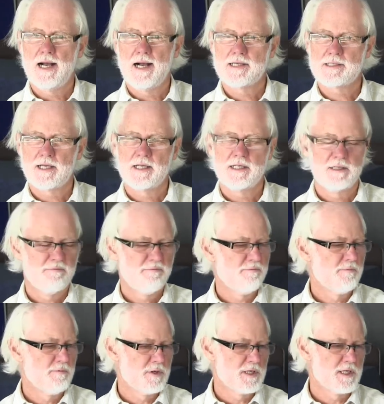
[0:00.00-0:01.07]
As I
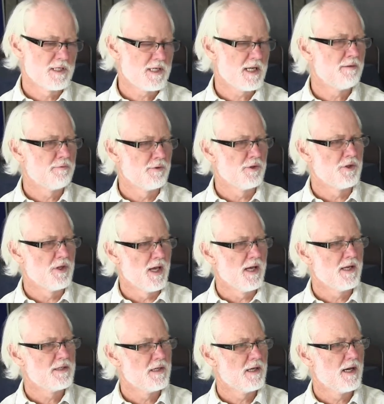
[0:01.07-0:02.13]
discovered
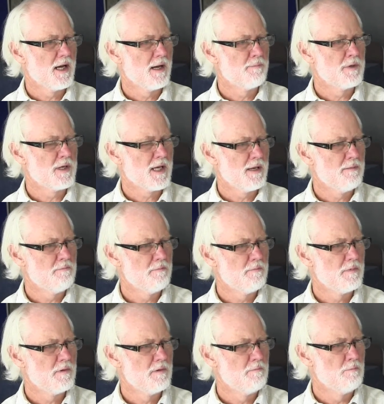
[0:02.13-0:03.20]
that, I became
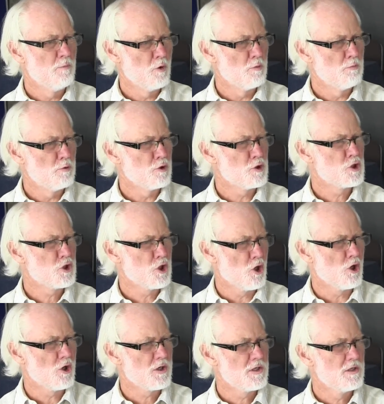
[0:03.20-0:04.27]
more and more
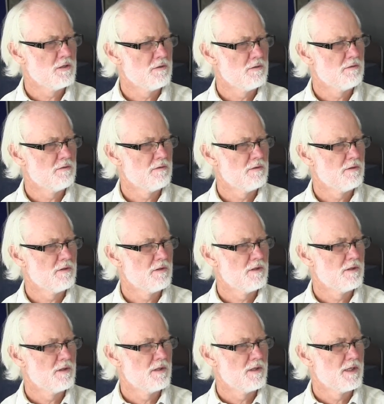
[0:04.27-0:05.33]
shocked
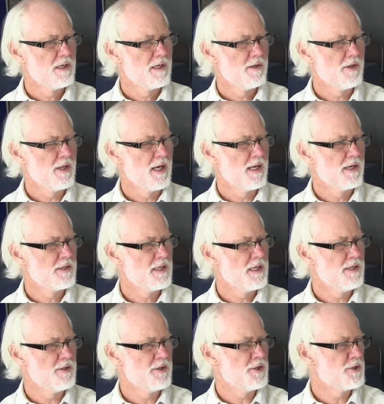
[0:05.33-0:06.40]
that
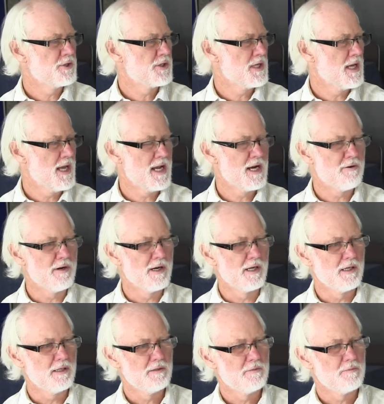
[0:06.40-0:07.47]
in this
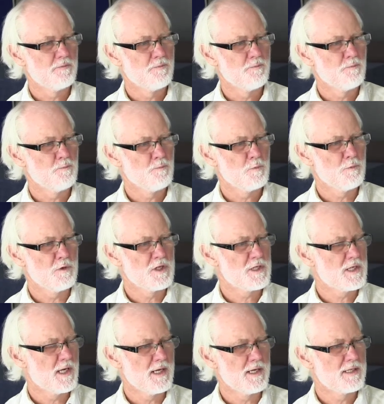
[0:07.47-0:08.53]
area, which
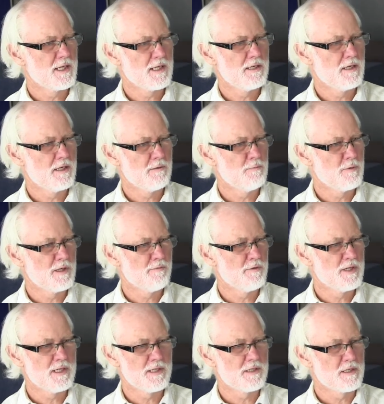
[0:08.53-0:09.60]
takes, I don't know, whatever
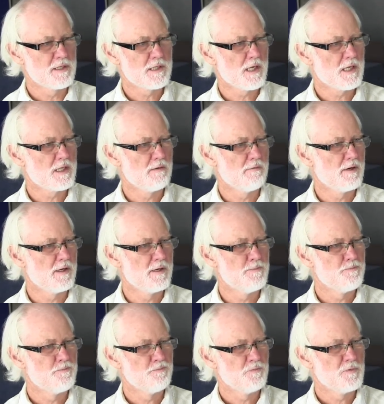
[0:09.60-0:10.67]
it is, a sixth of our
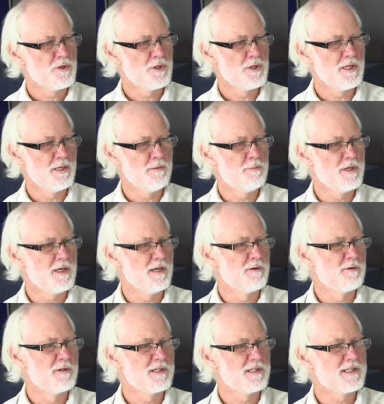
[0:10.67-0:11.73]
GDP,
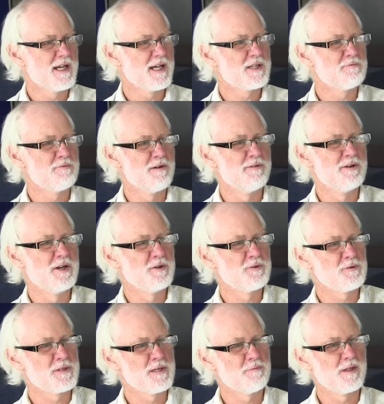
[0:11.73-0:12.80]
or tax revenues
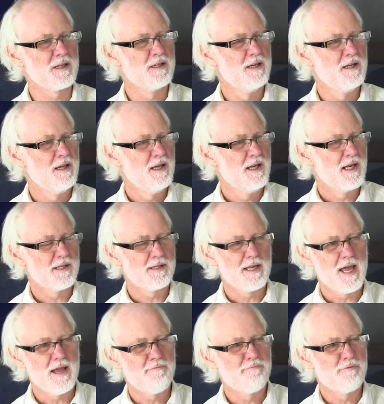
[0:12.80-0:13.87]
or something, and
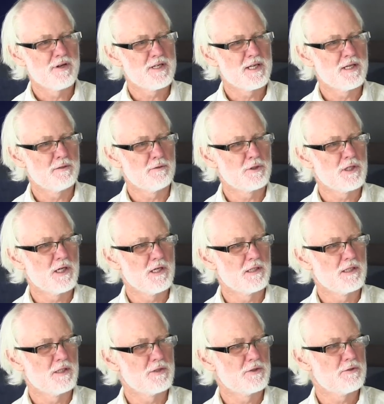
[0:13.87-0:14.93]
every single child
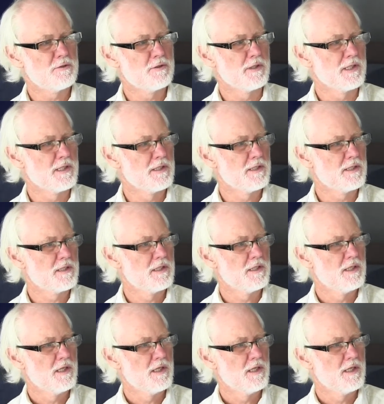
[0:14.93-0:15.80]
goes through it, that